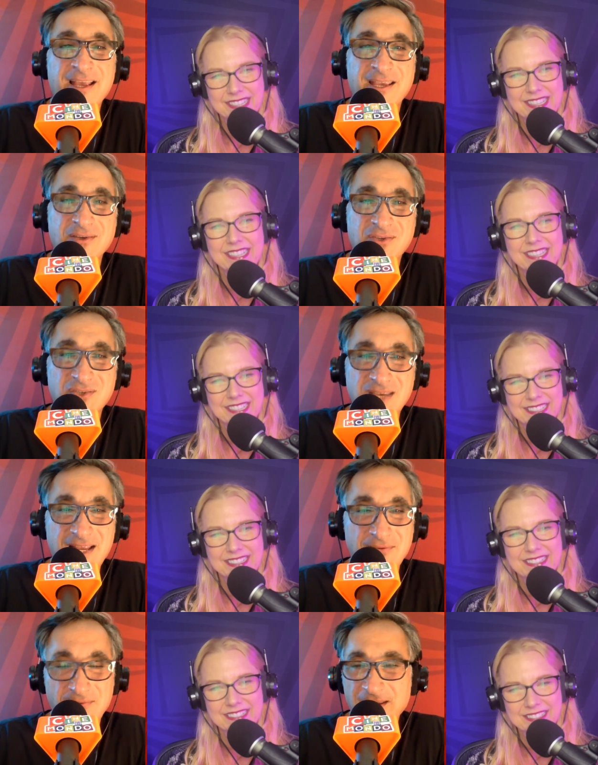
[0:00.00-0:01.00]
Speaker 1: You
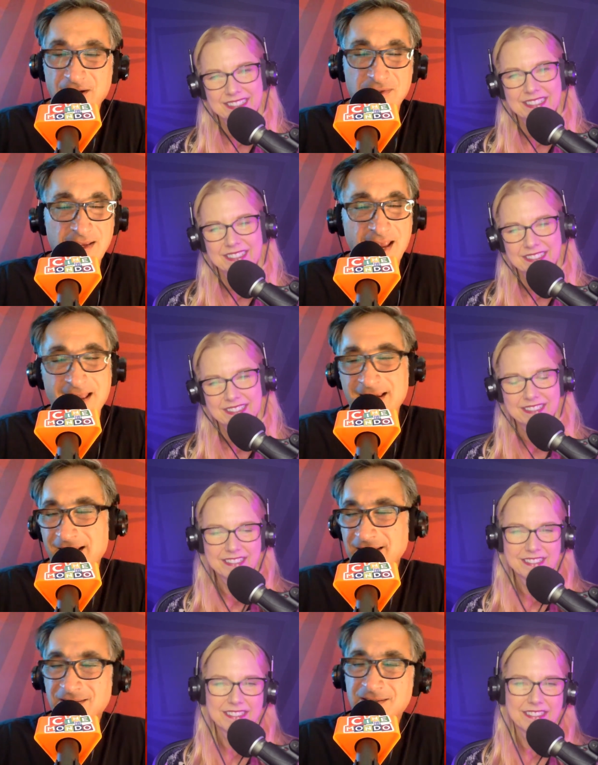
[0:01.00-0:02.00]
see the, you know, the
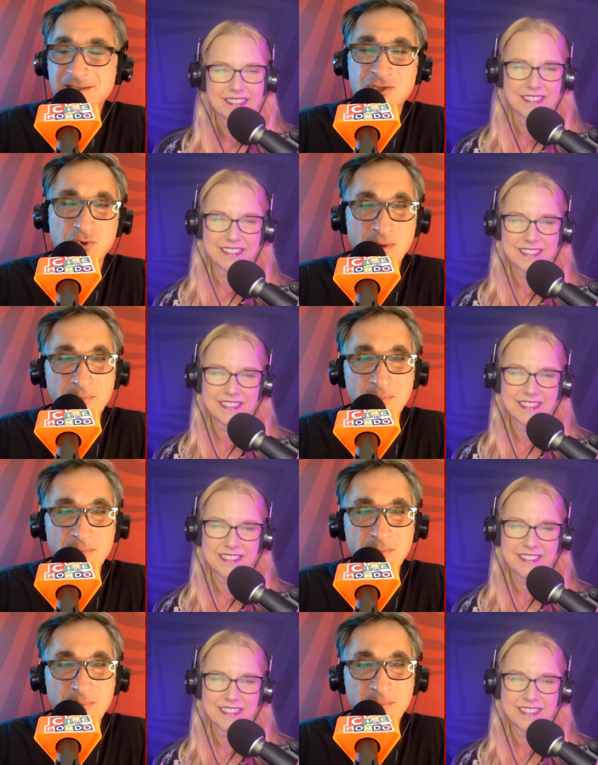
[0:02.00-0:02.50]
endless strip